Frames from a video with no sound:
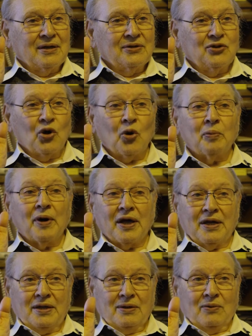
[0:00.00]

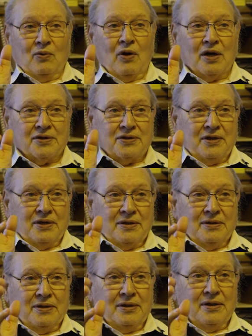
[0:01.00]
Nobody walks in
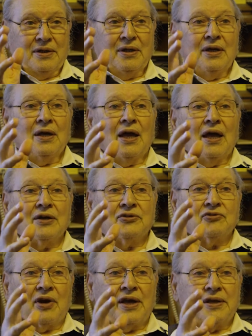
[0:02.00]
and
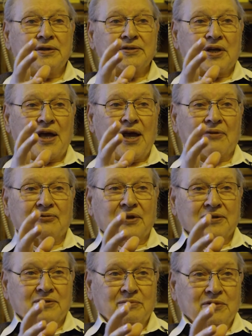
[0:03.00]
drains a half
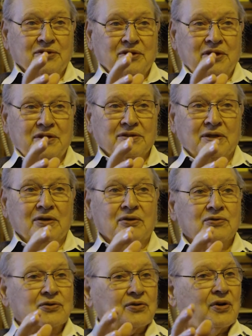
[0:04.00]
dozen machines, then
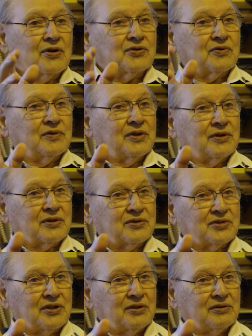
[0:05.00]
goes across to another
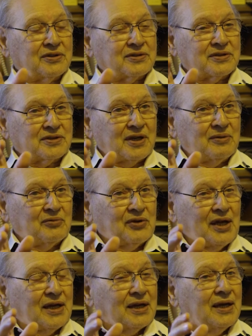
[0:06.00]
casino, does the same
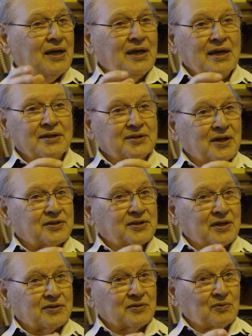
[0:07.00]
thing. It just
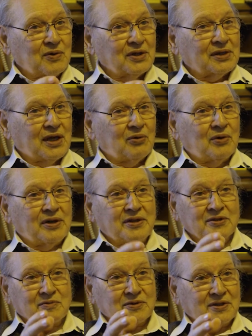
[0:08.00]
doesn't work that way.
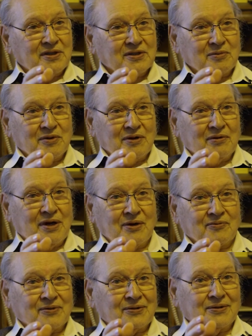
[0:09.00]
These machines have been around
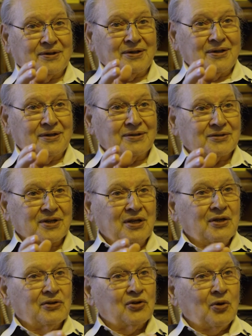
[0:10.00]
for 30 years.
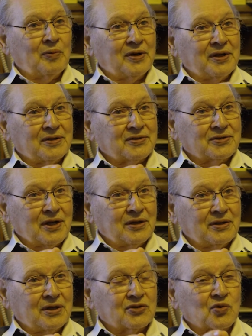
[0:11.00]
Nobody has
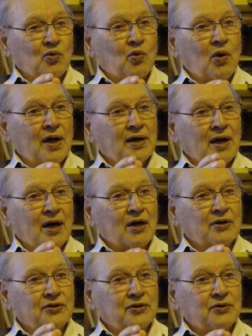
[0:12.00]
done this. What
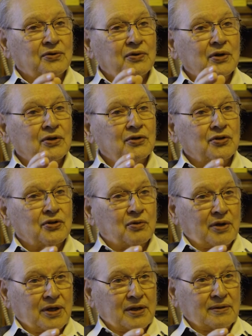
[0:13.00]
are you
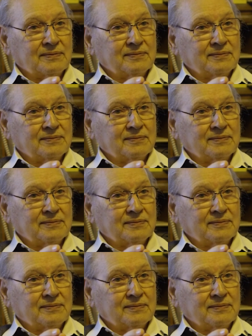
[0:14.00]
doing?